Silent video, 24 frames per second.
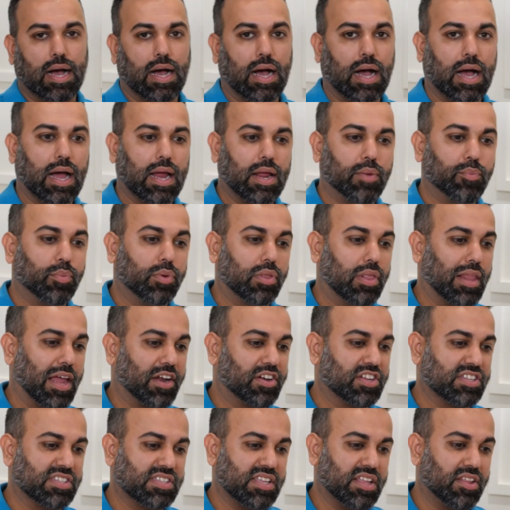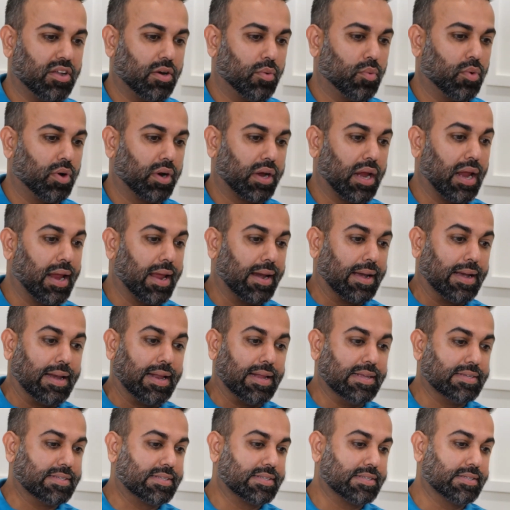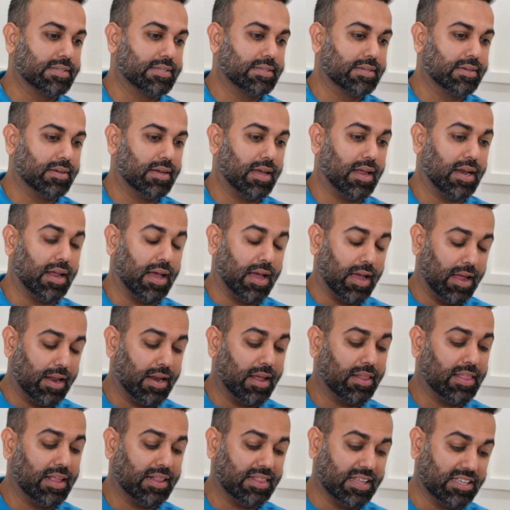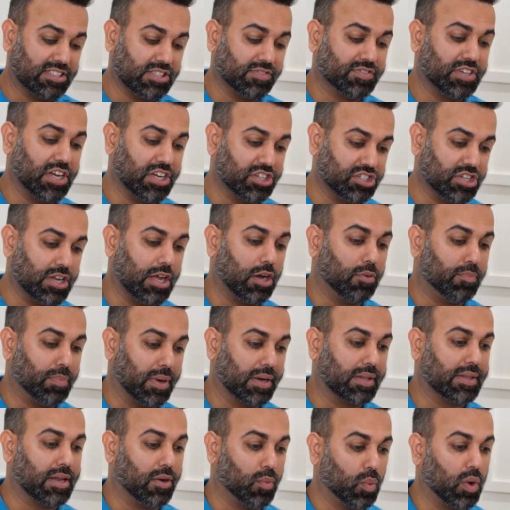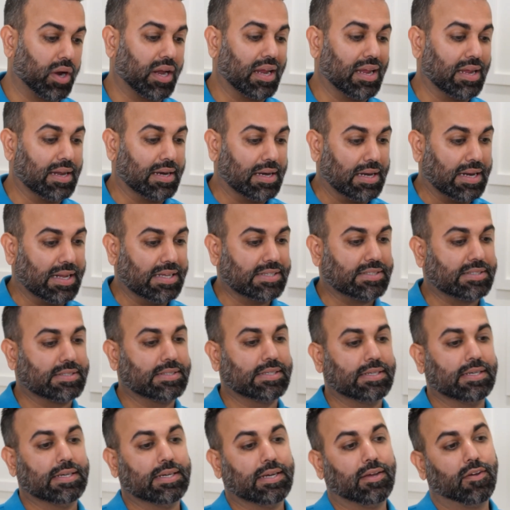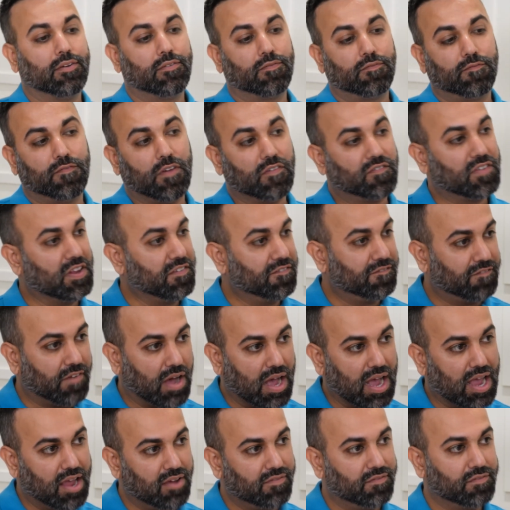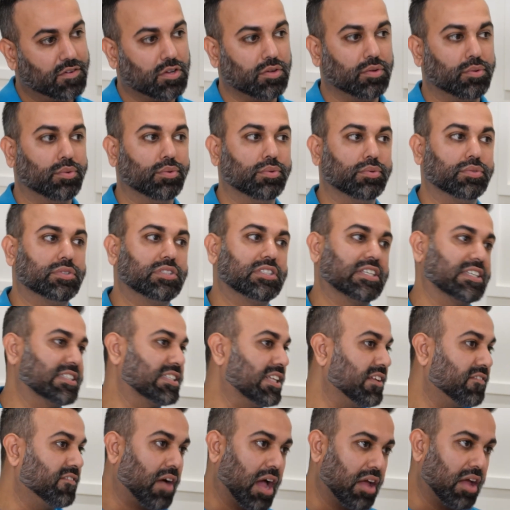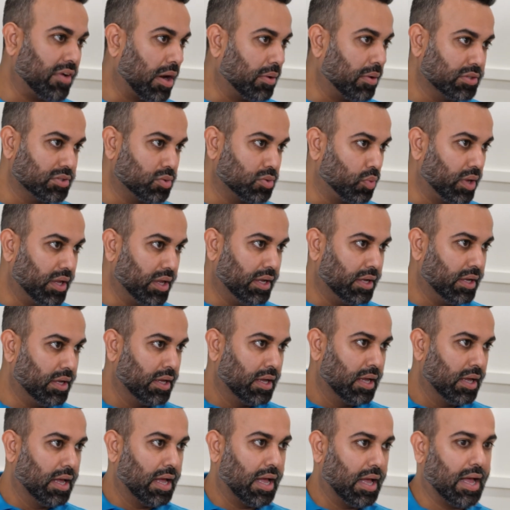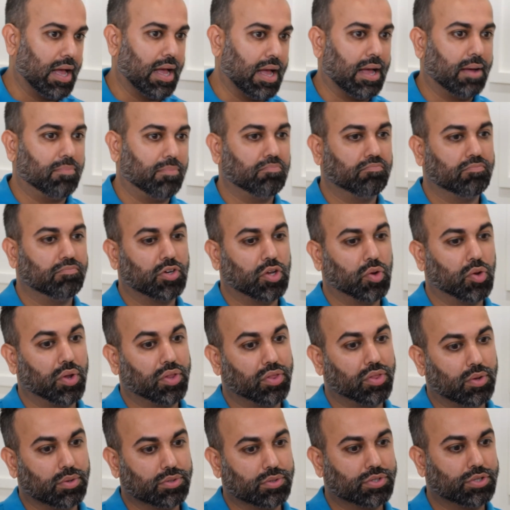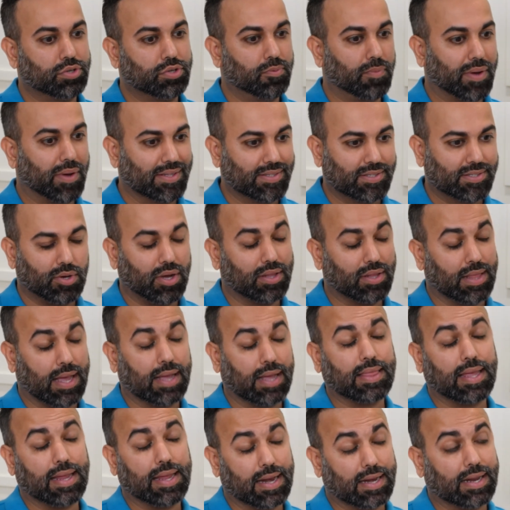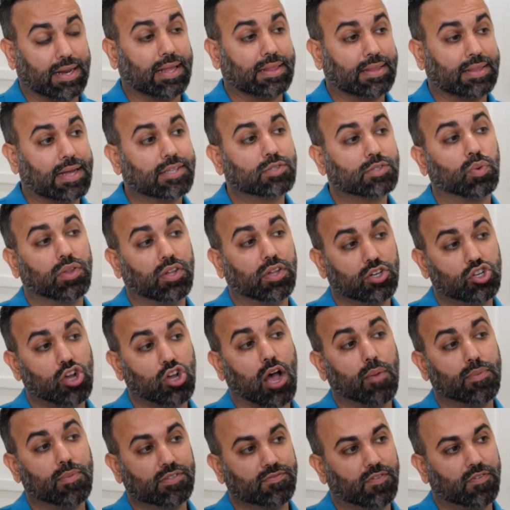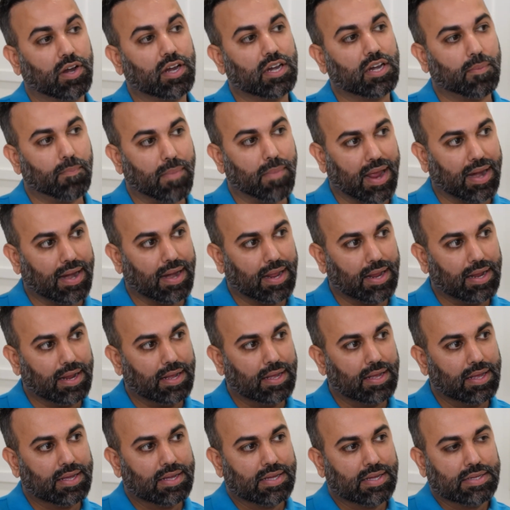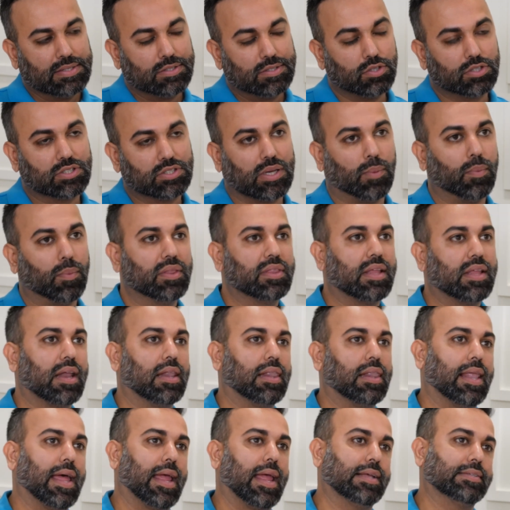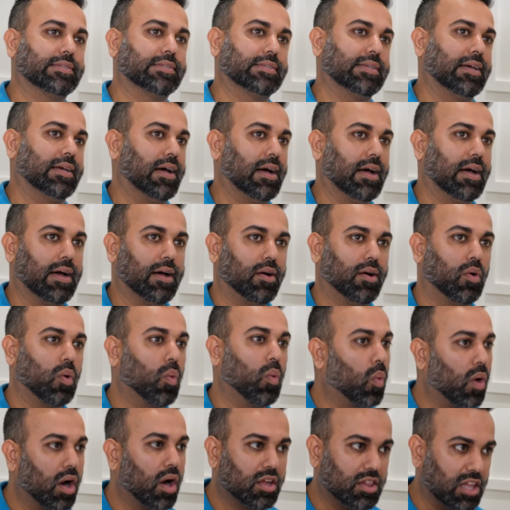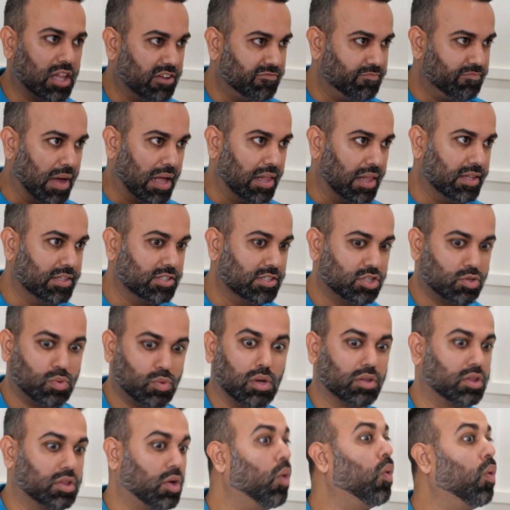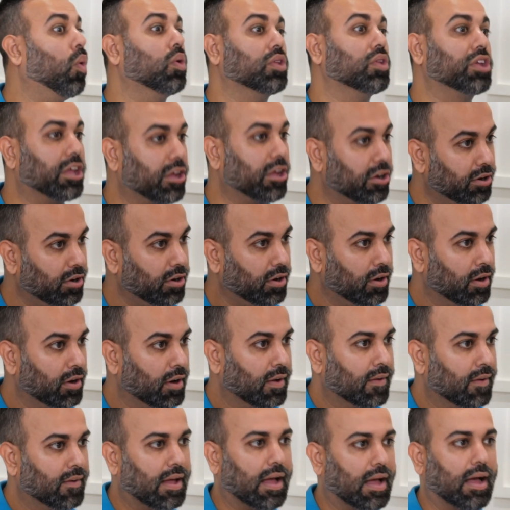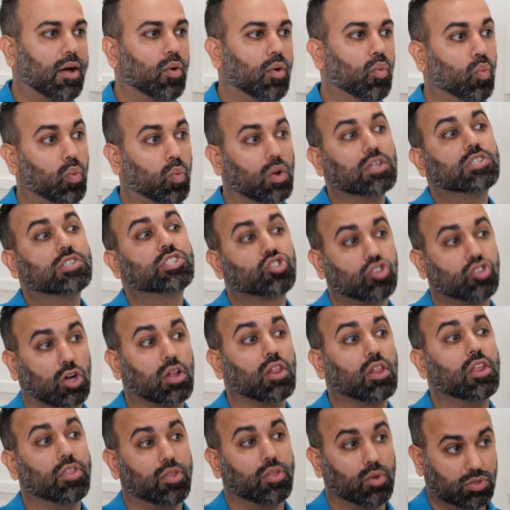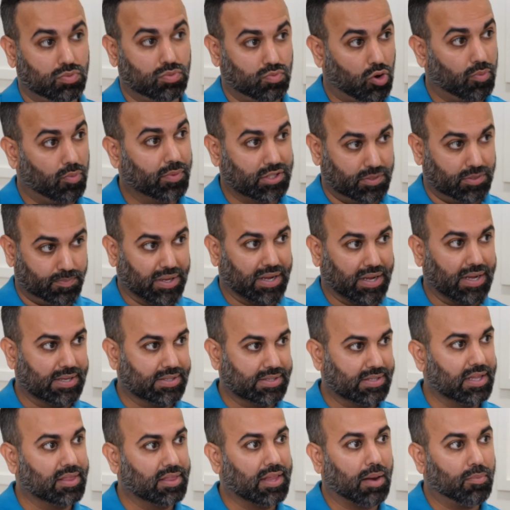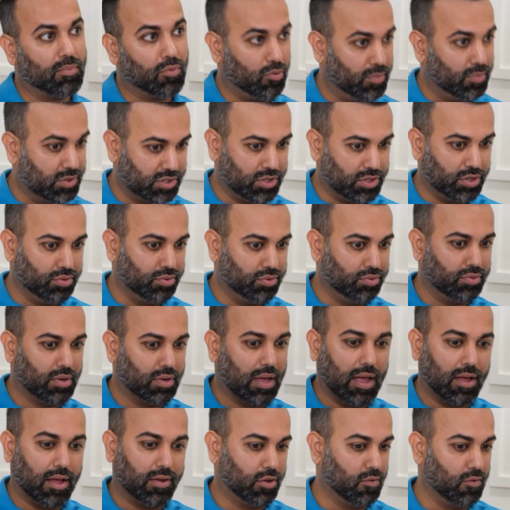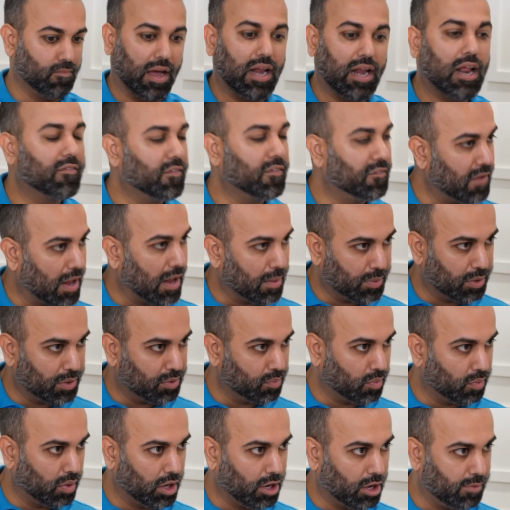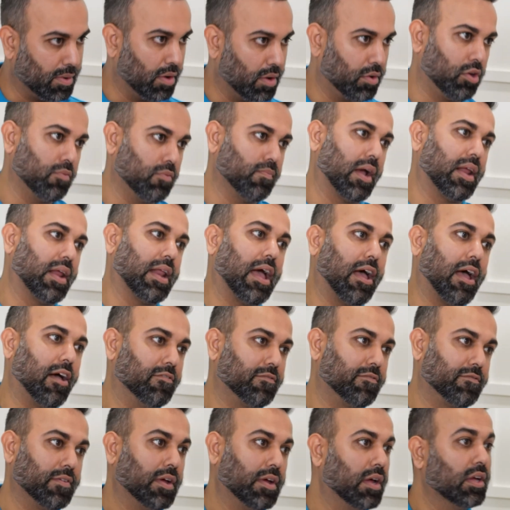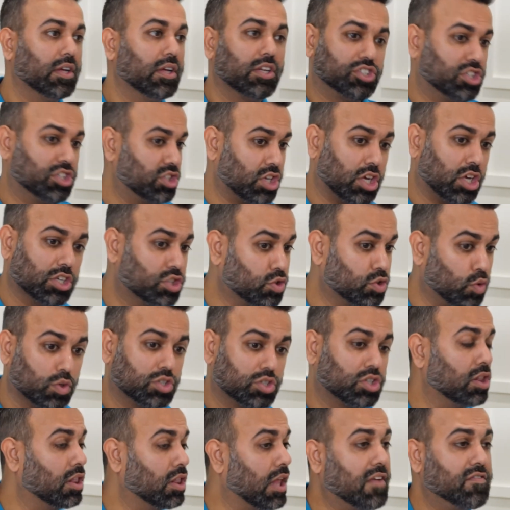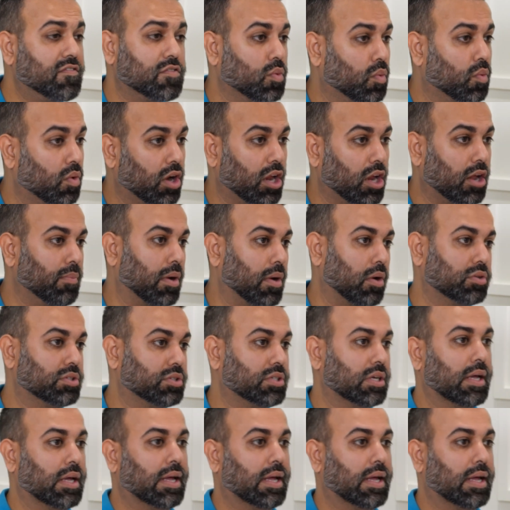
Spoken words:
I would like to say they're working at least, and I think things have changed now, but they're working at least 55 to 65 hours a week during those 2 months. So I think that's when the job is very demanding. So someone that likes or work-life balance throughout the whole year will struggle in those moments, because in that moments you might have a family to worry about. You might have just a social life to worry about,